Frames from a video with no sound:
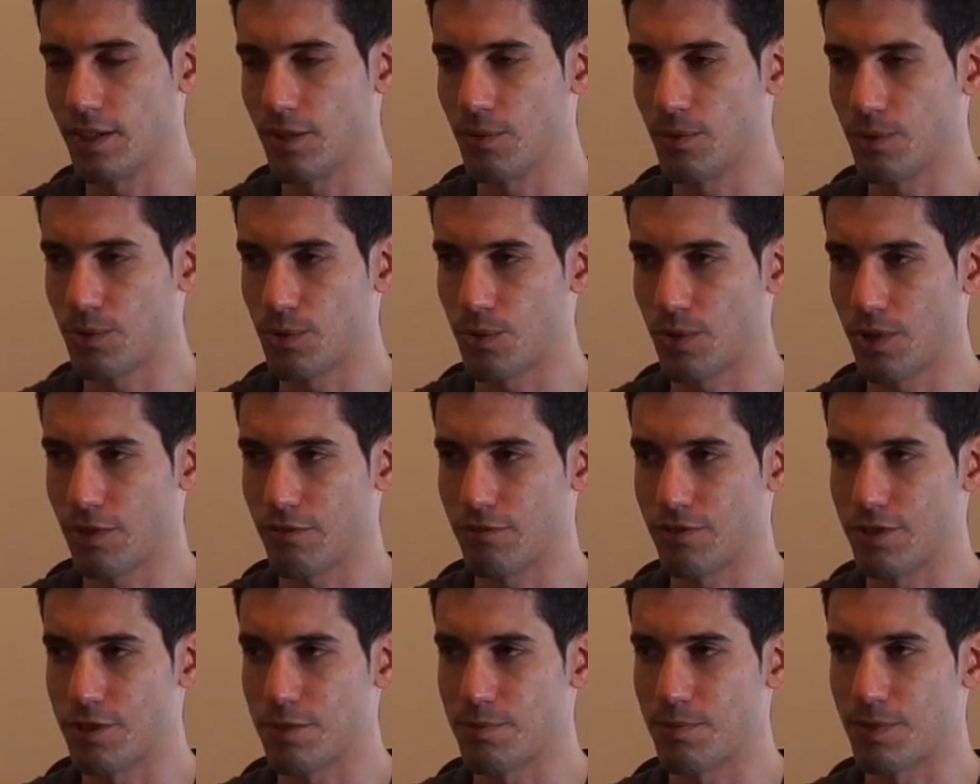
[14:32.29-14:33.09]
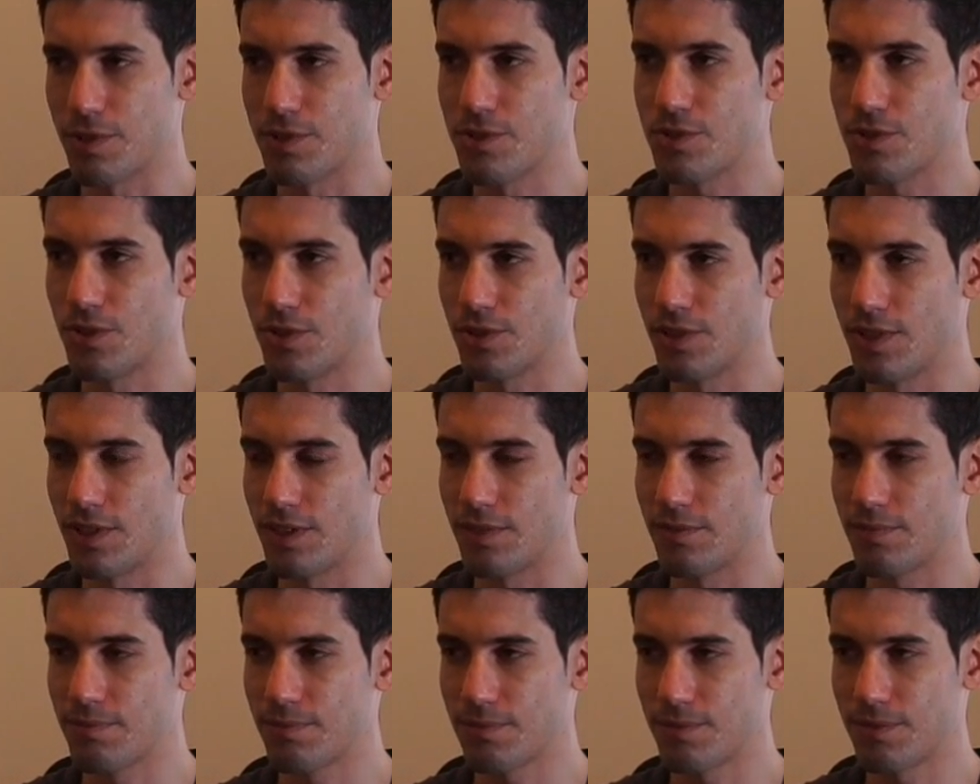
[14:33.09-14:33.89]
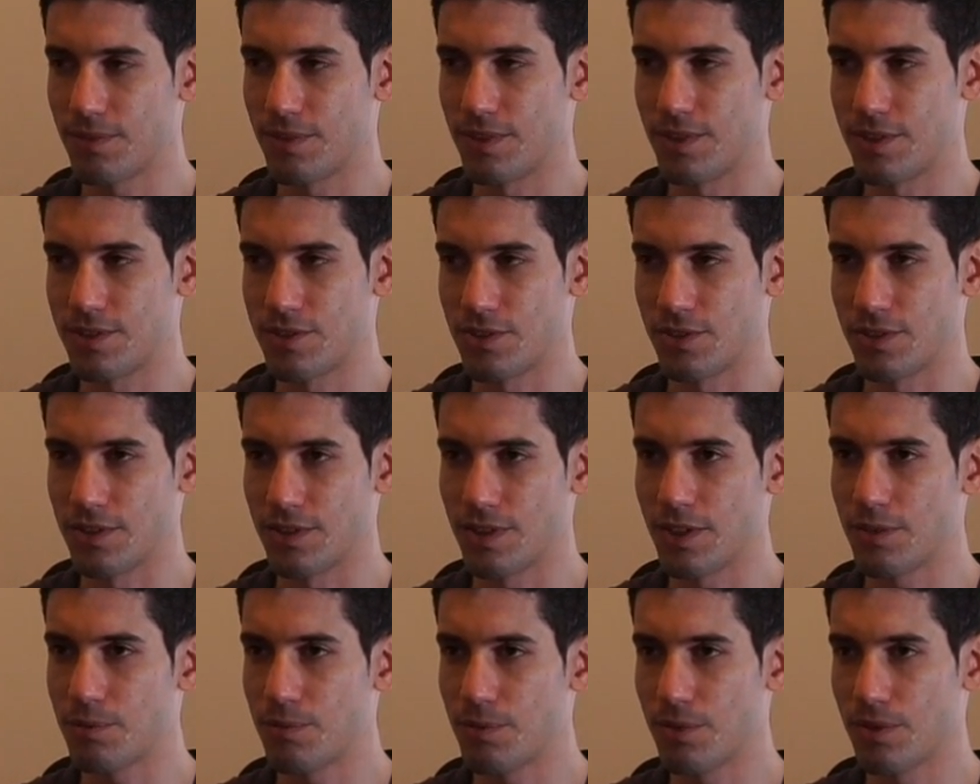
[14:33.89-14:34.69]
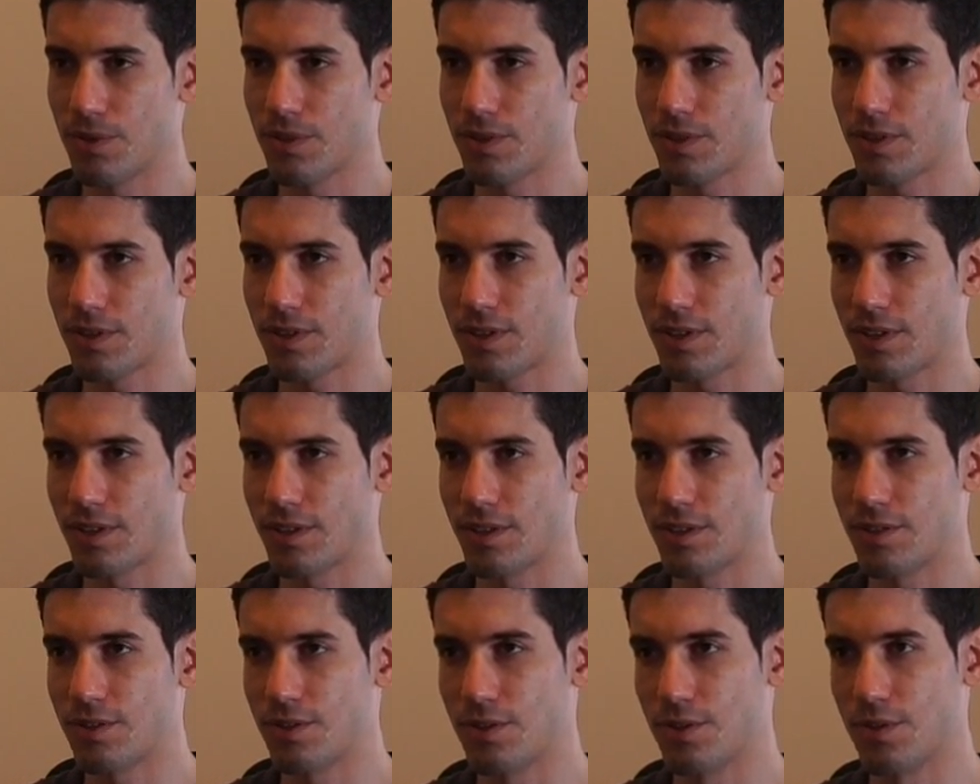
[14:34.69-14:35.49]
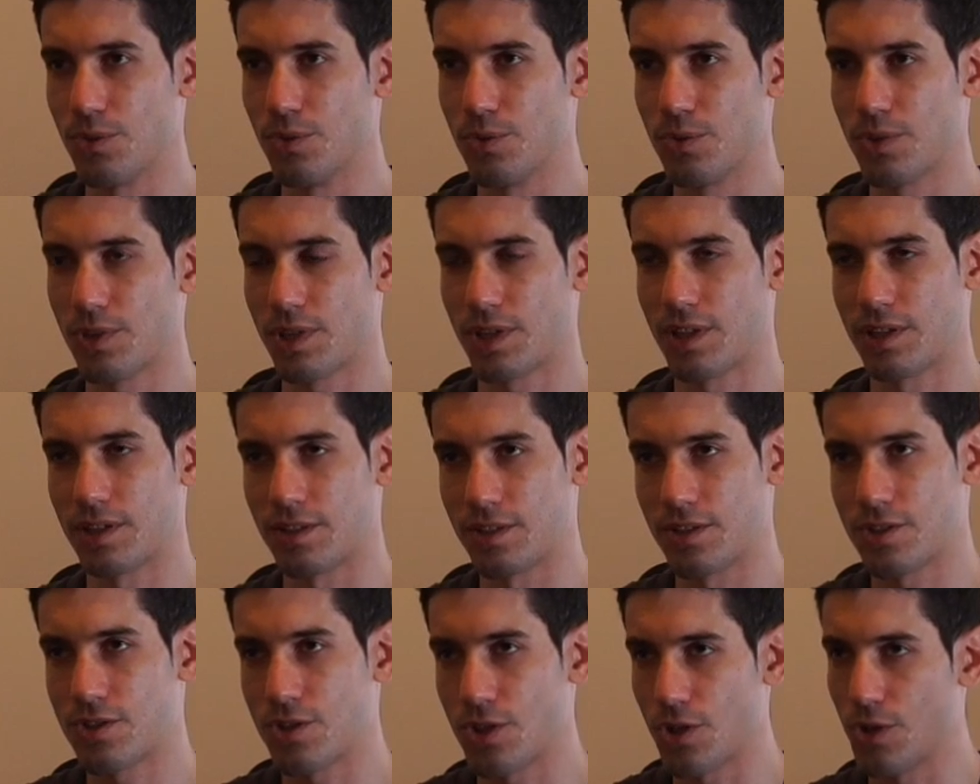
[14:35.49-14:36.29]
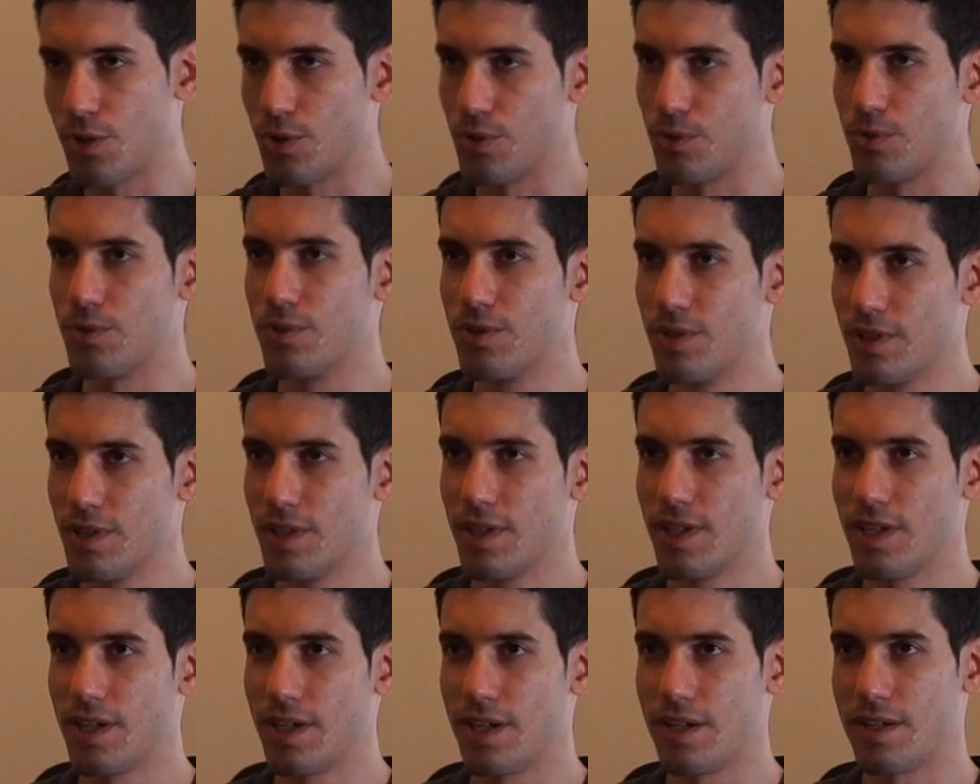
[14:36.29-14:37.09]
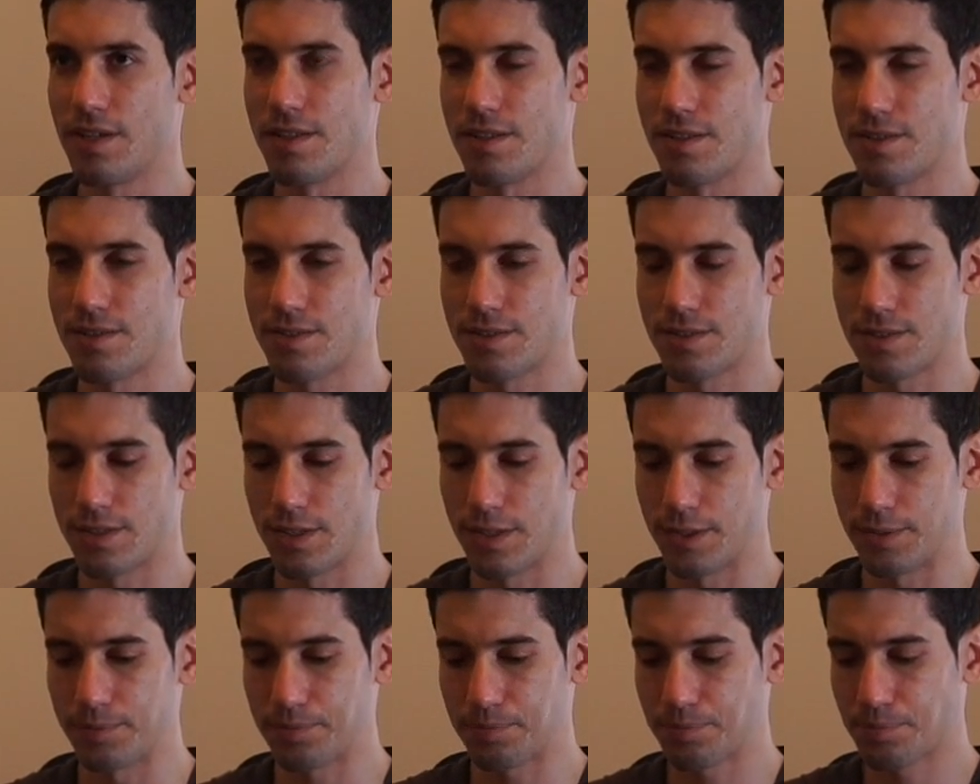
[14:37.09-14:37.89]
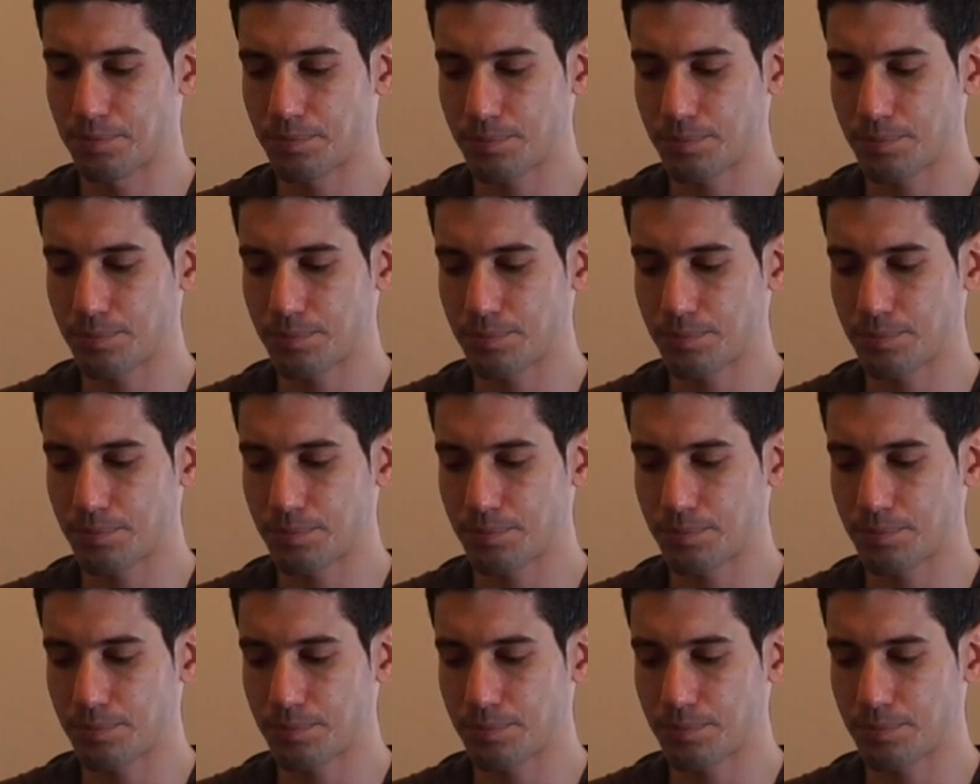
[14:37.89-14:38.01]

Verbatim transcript: You want to have this persona that's on the network and that you can show as uh,